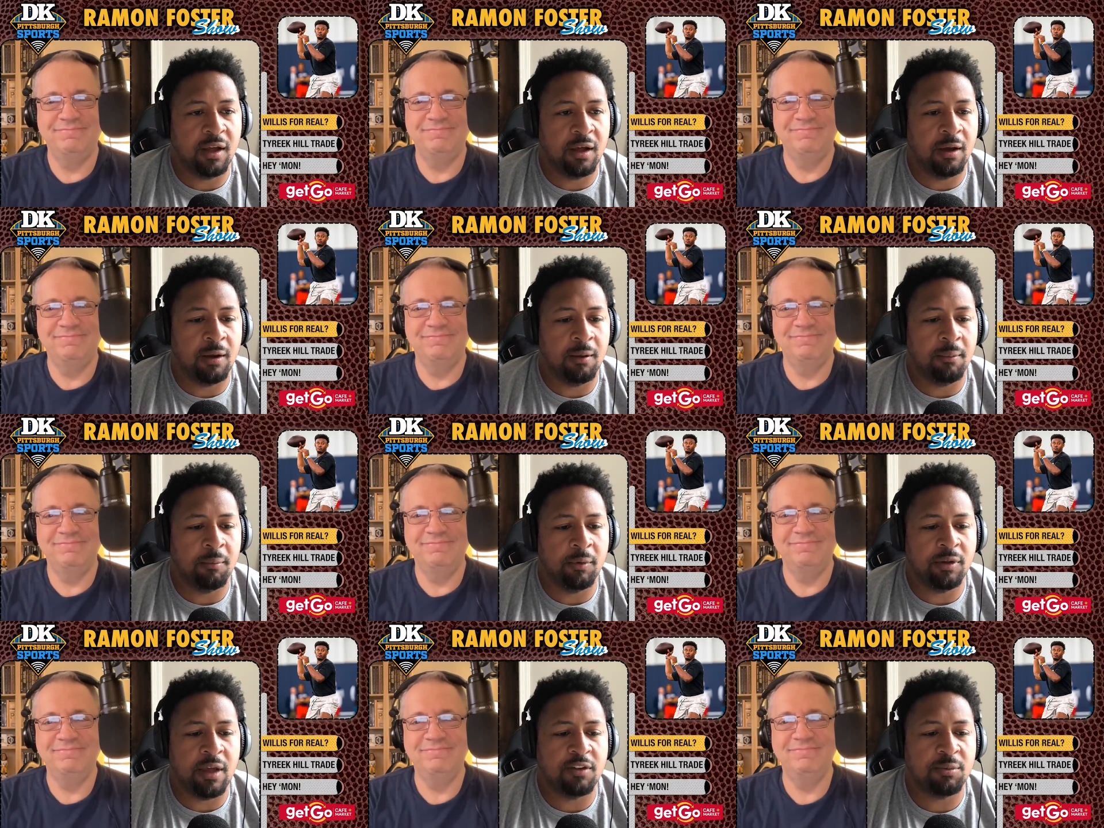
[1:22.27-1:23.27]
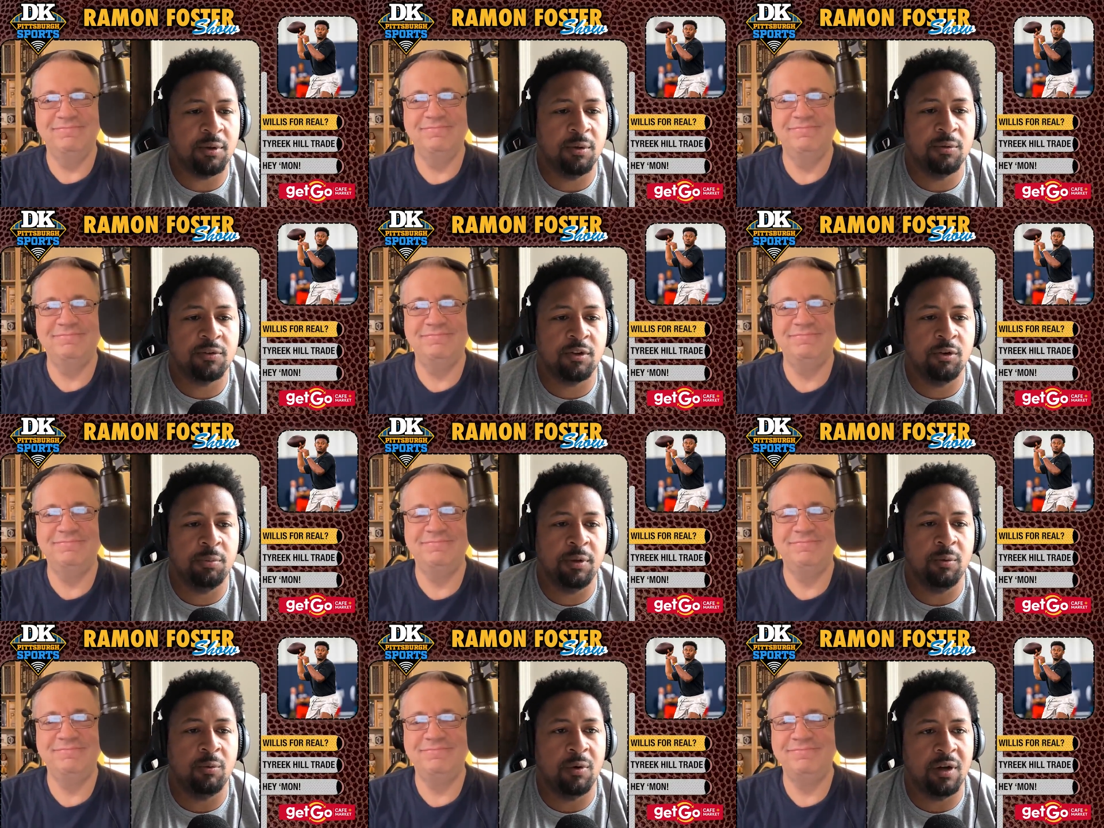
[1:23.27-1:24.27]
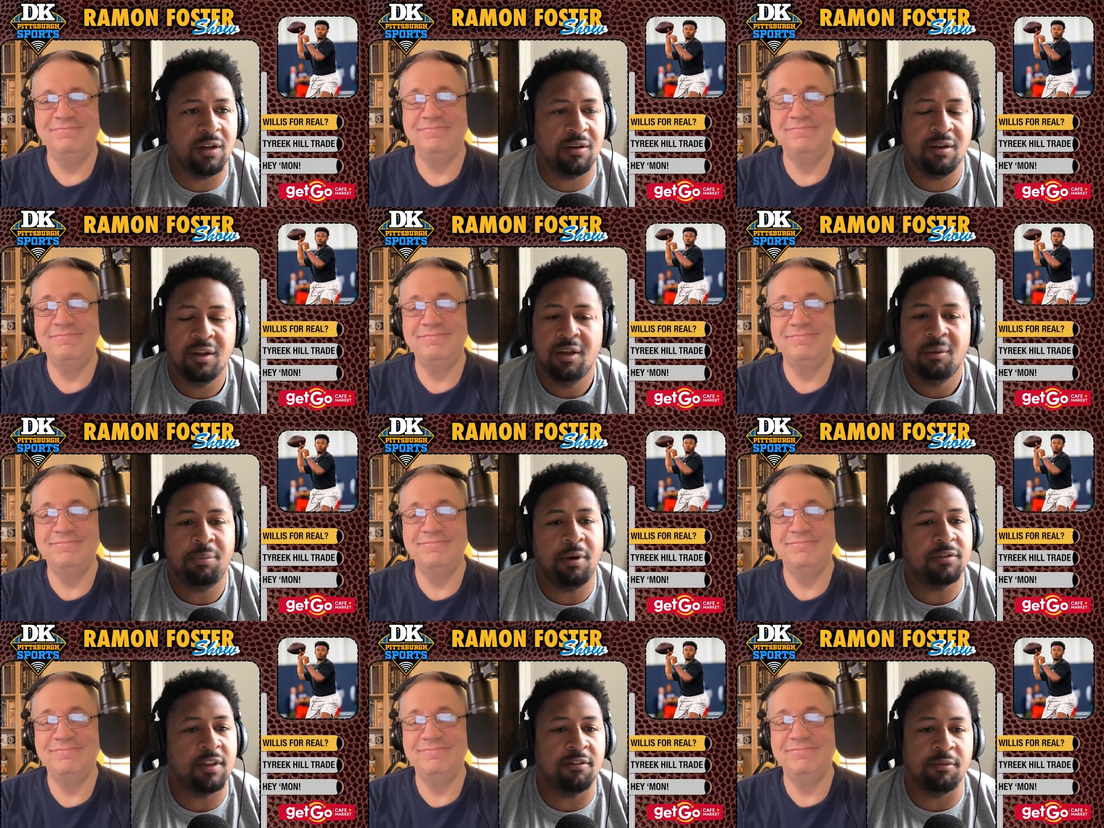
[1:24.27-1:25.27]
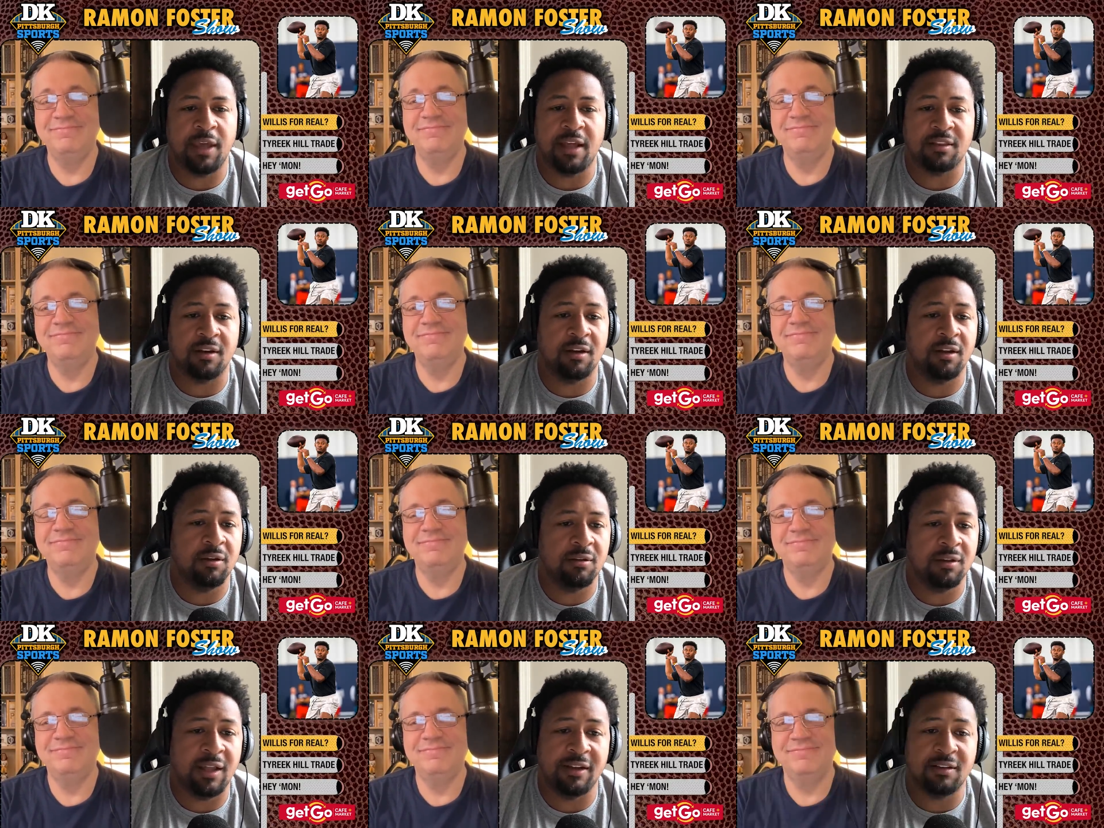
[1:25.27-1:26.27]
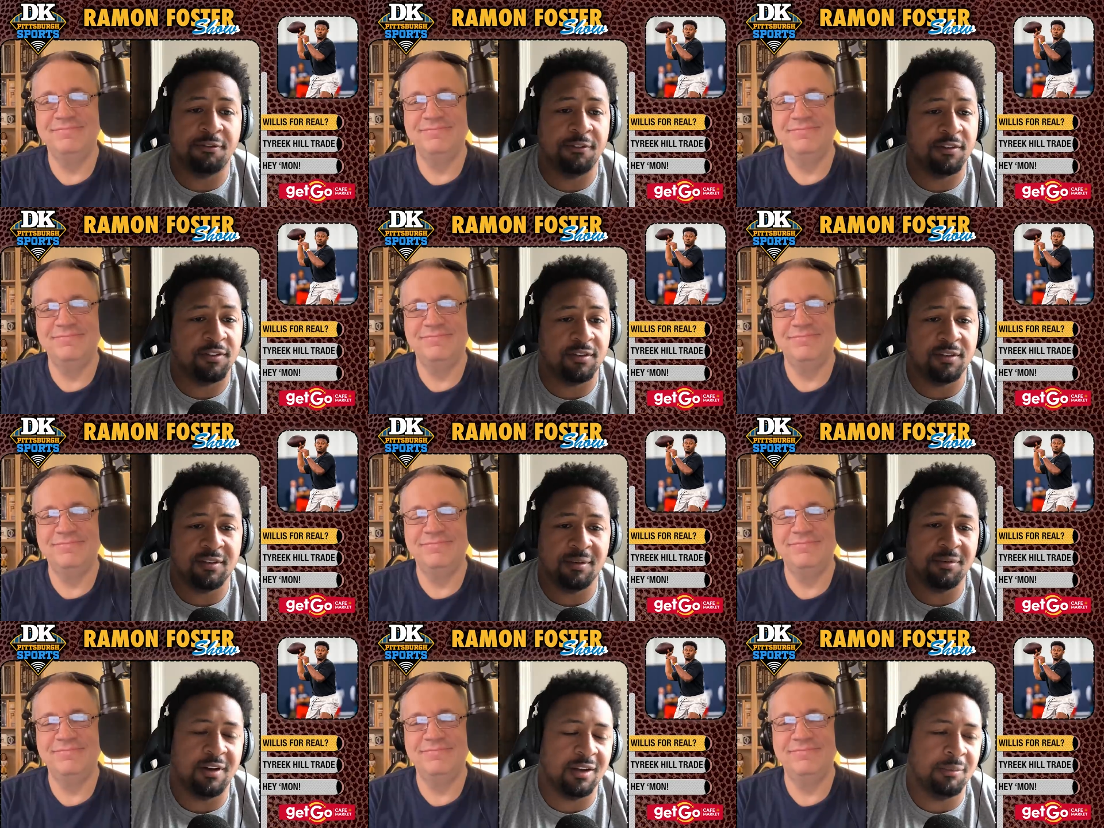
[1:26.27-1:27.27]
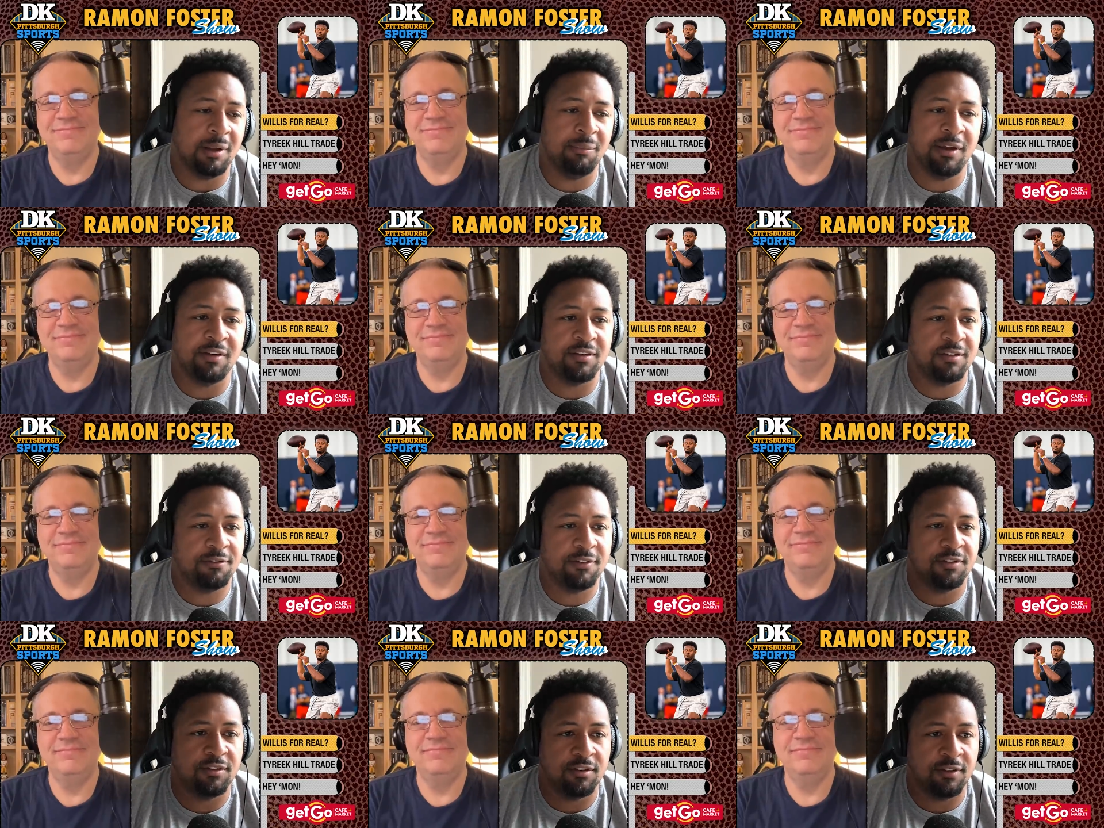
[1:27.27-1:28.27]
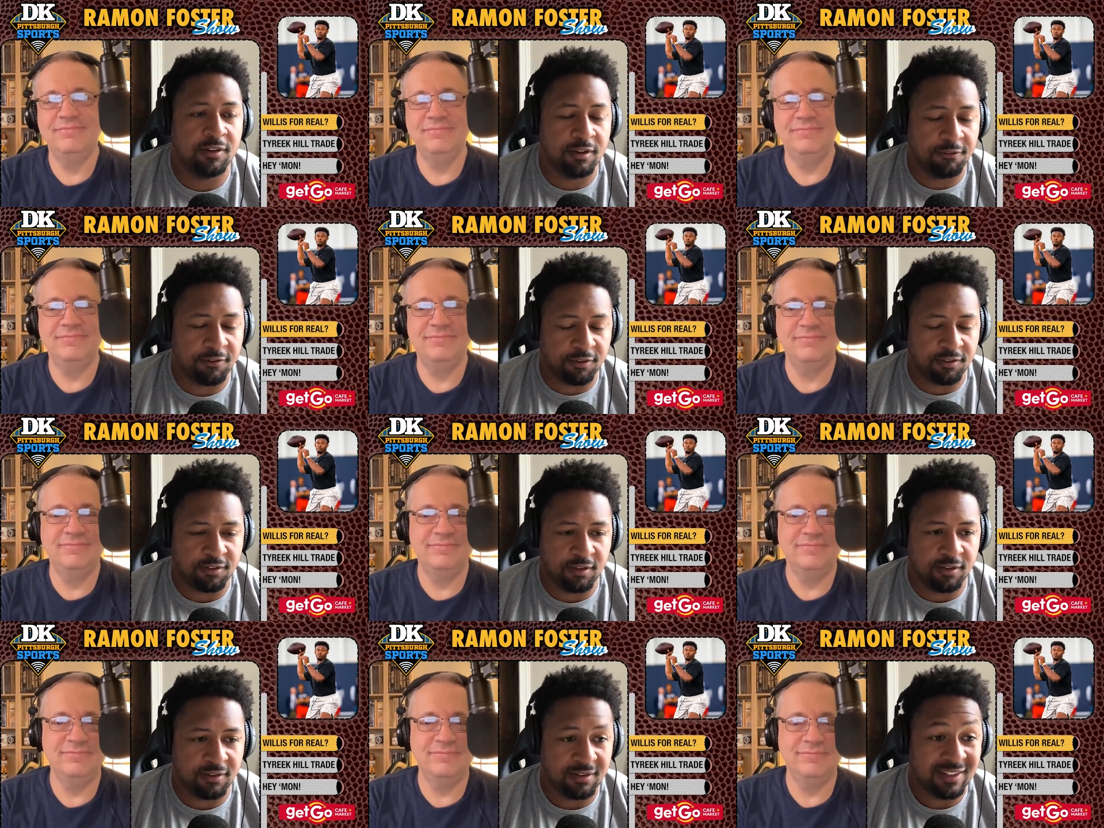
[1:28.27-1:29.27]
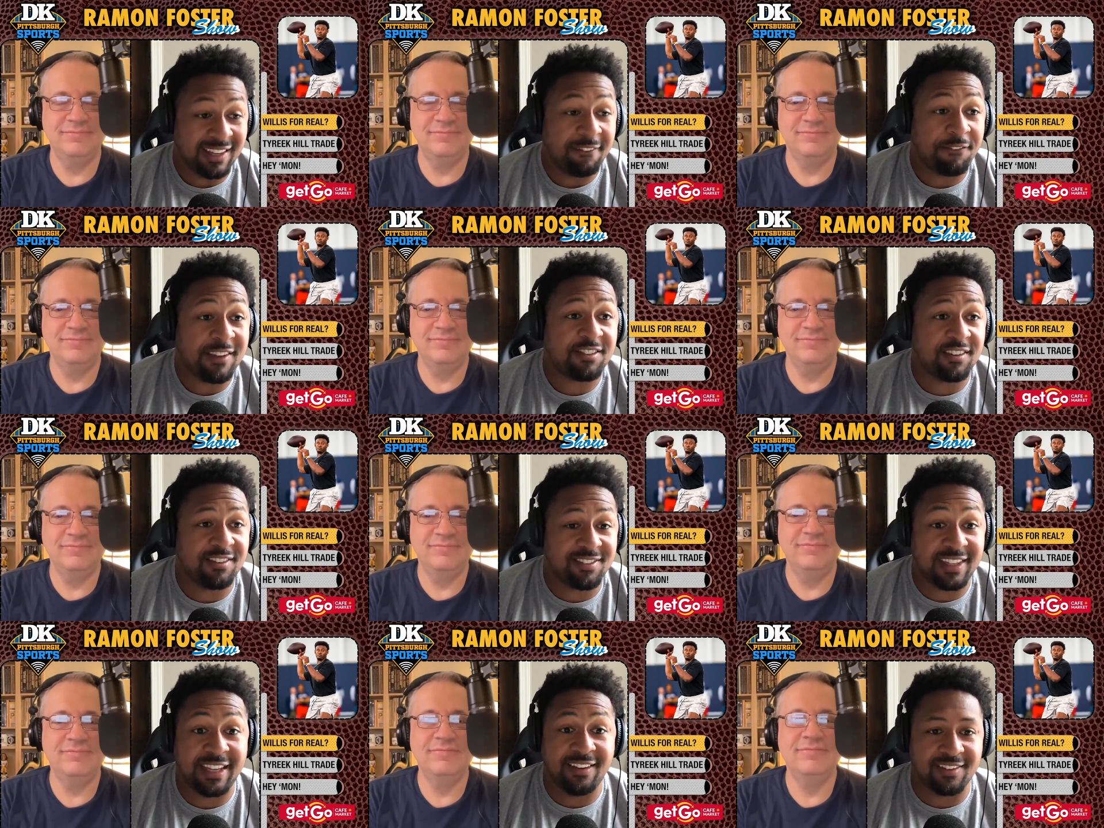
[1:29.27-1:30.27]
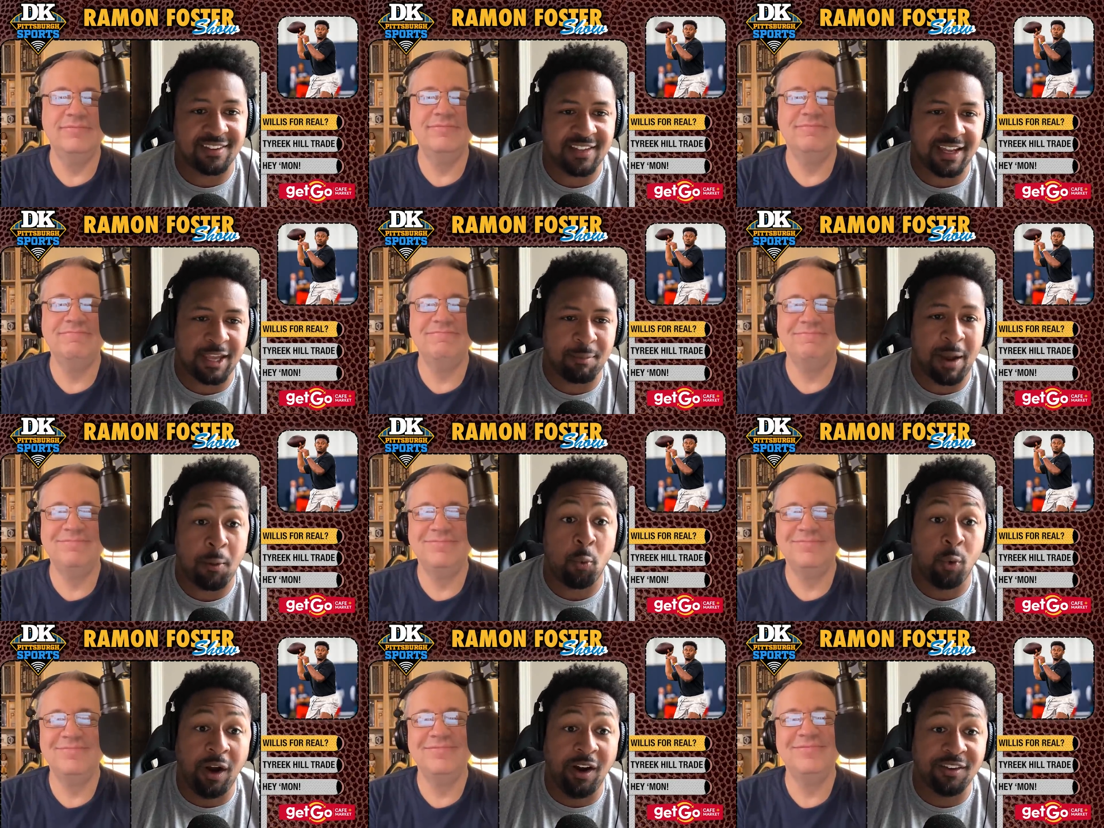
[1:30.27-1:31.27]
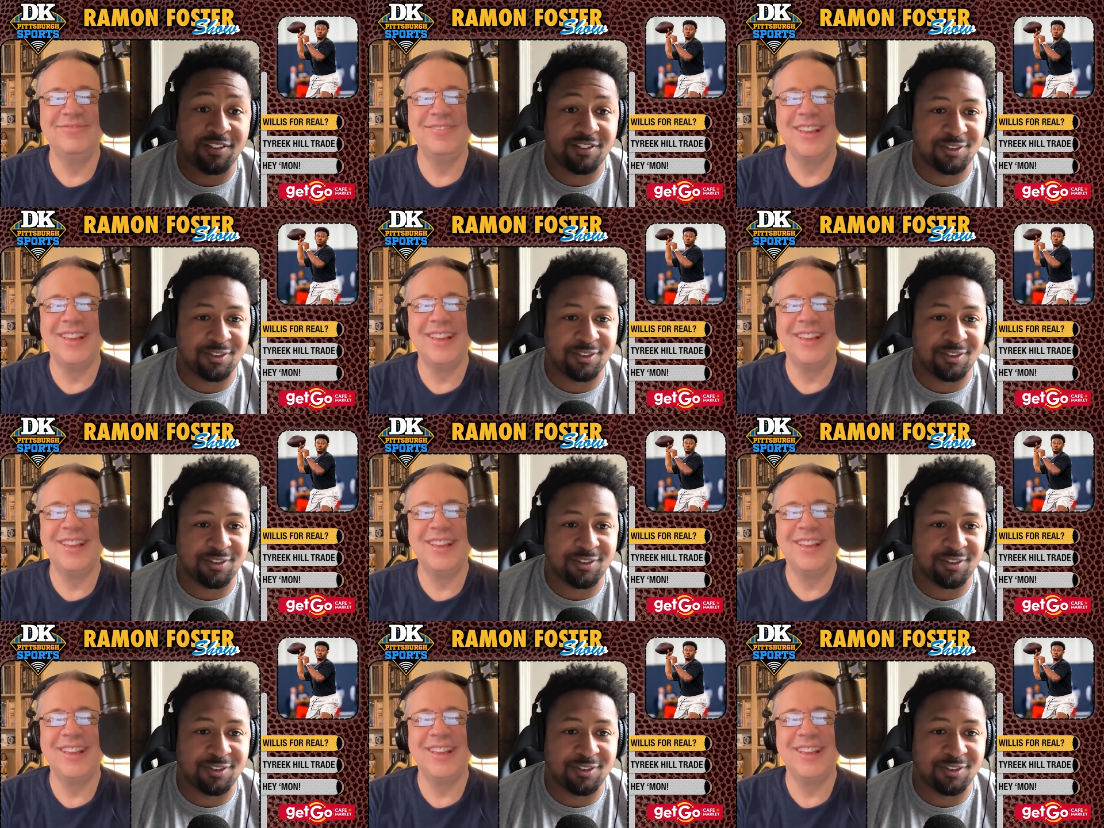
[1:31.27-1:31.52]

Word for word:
Speaker 1: Uh, when you ask me who's QB one, both of them got their like deficiencies. I'm talking about major deficiencies, deficiencies as I get my words